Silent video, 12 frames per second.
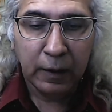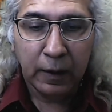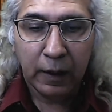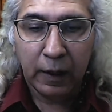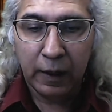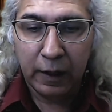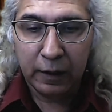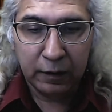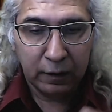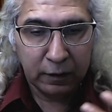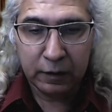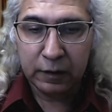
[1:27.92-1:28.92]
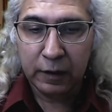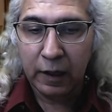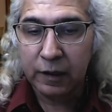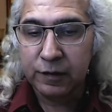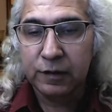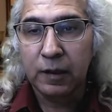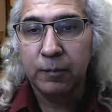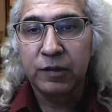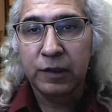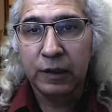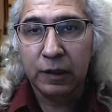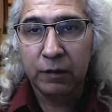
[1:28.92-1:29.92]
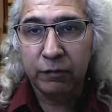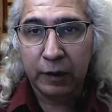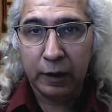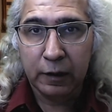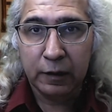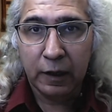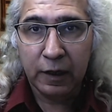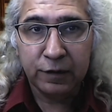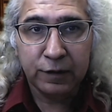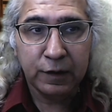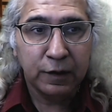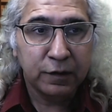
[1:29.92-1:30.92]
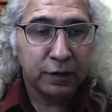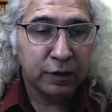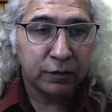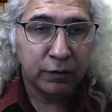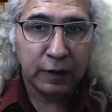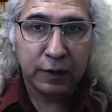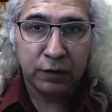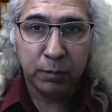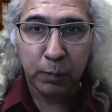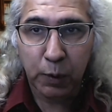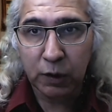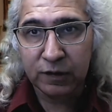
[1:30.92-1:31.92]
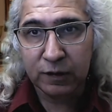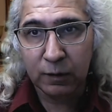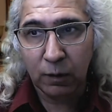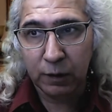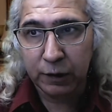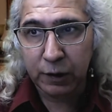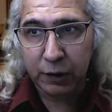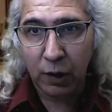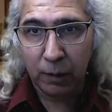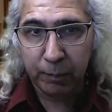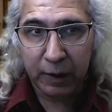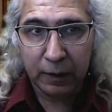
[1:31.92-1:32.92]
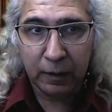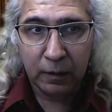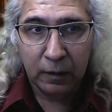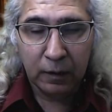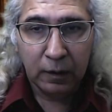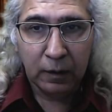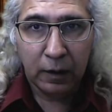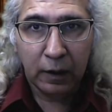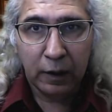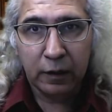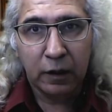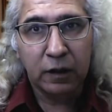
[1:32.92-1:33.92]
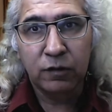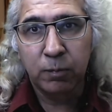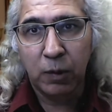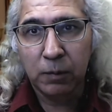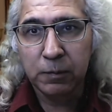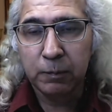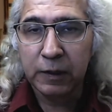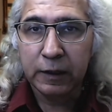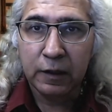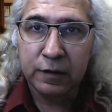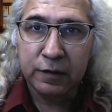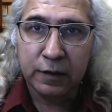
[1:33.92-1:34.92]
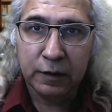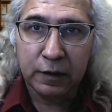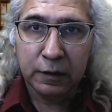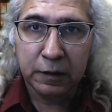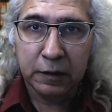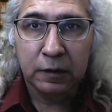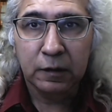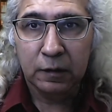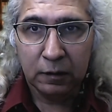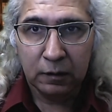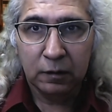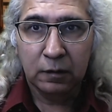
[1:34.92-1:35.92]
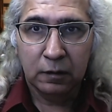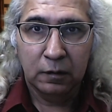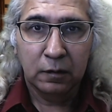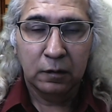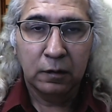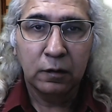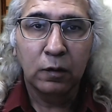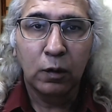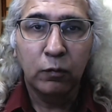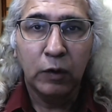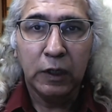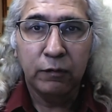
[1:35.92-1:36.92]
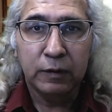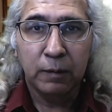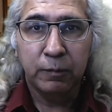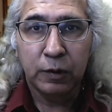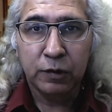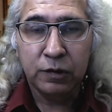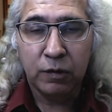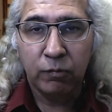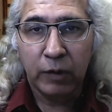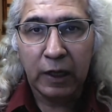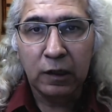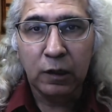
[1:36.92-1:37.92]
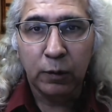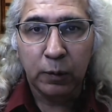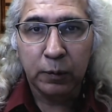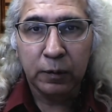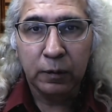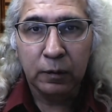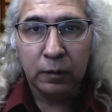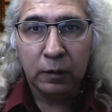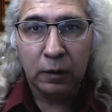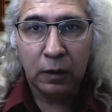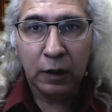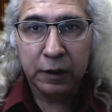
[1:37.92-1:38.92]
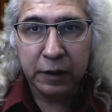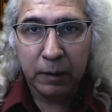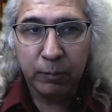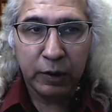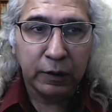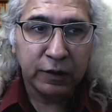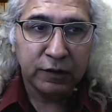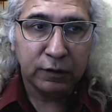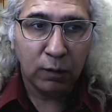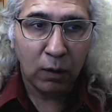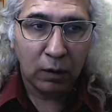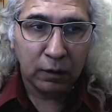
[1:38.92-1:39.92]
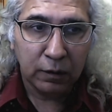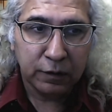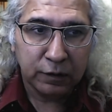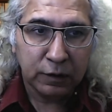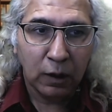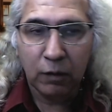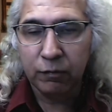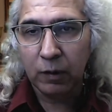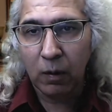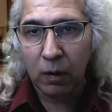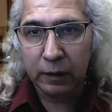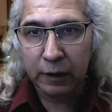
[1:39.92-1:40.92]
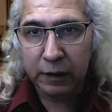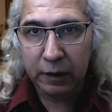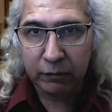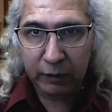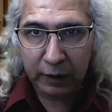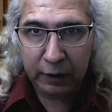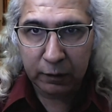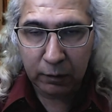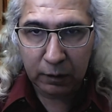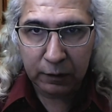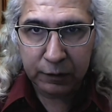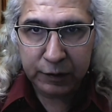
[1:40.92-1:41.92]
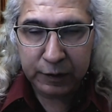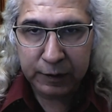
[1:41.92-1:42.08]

And he has some significant essays as well as books on the topic and is probably considered, you know, one of the most well known contemporary scholars of cognitive narratology.